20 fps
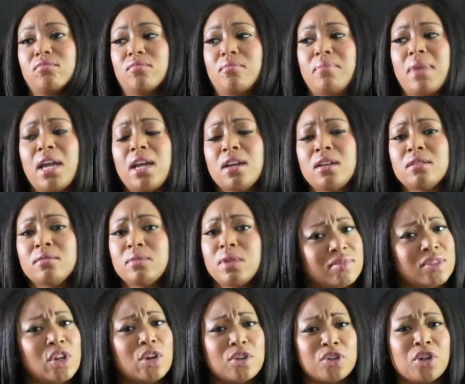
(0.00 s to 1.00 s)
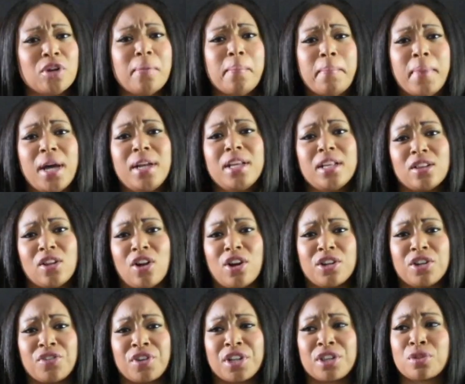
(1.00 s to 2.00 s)
man, you're, you're money
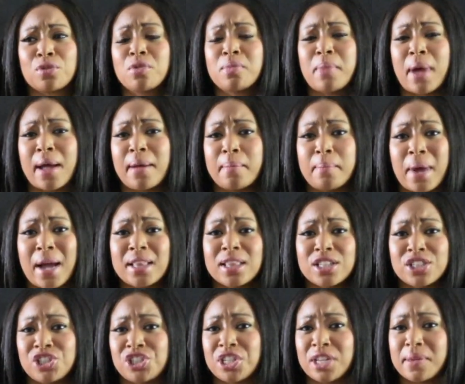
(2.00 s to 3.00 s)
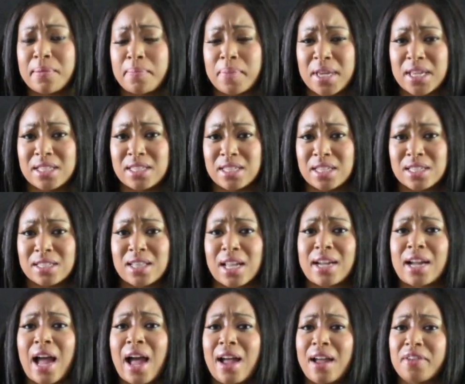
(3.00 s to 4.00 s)
laundering through my, my legit business.
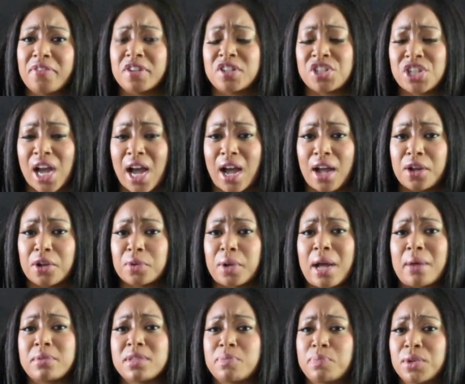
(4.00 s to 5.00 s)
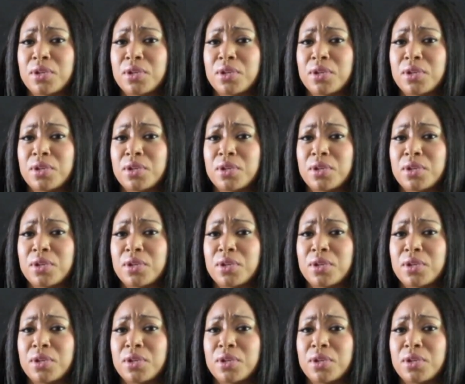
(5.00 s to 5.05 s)
Like I have a child. I was